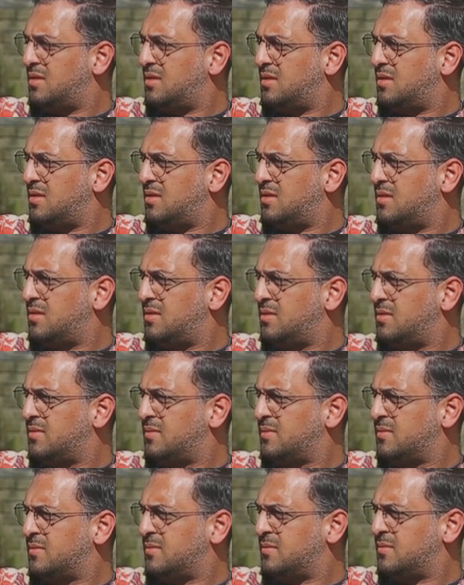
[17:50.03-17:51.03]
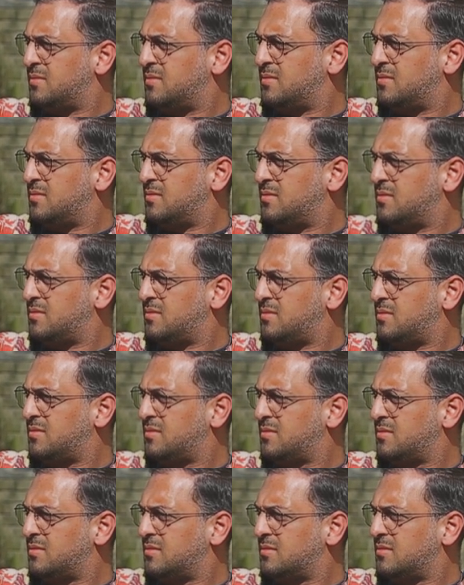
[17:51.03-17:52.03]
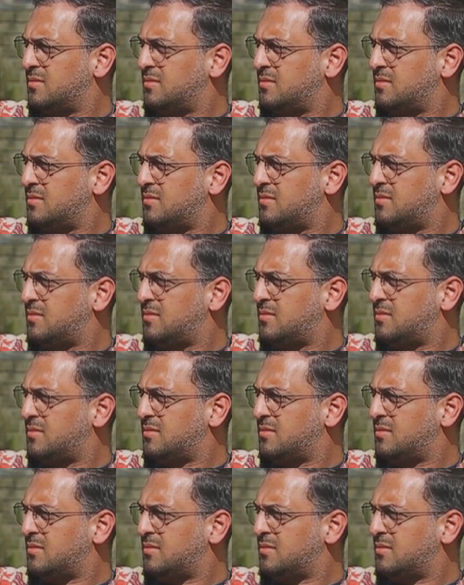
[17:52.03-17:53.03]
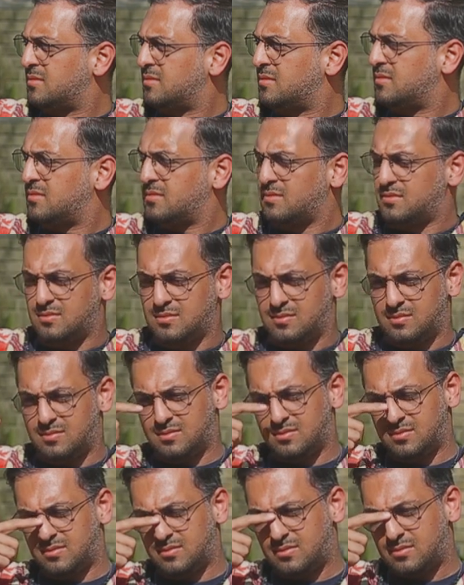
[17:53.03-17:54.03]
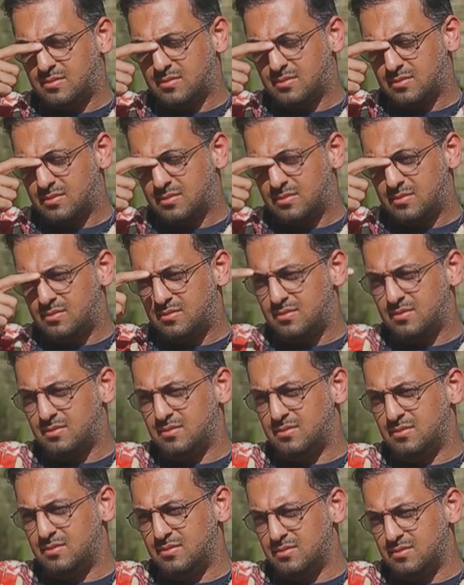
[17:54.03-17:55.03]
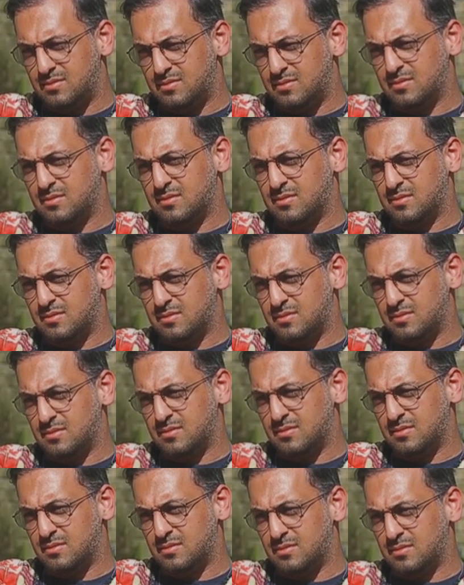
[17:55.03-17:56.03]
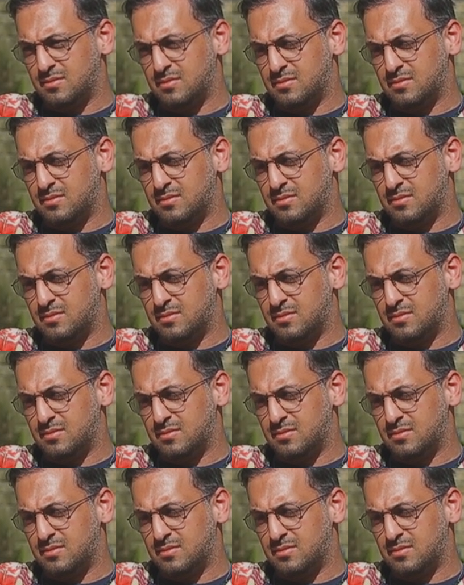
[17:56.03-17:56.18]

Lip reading: [no speech]